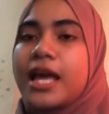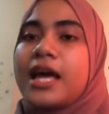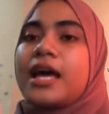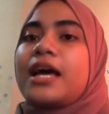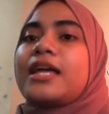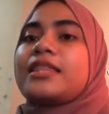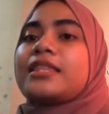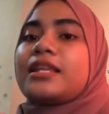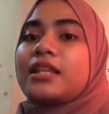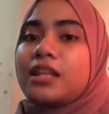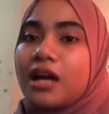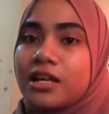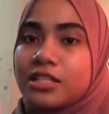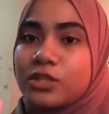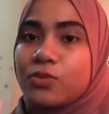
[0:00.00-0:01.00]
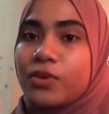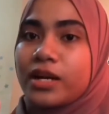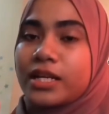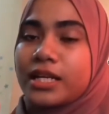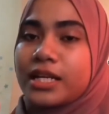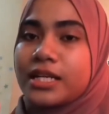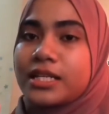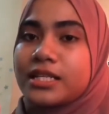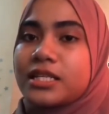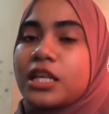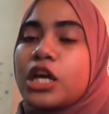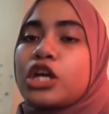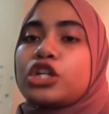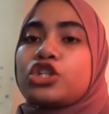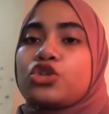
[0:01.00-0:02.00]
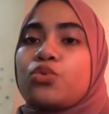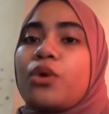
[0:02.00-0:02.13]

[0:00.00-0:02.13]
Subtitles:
And the last one is to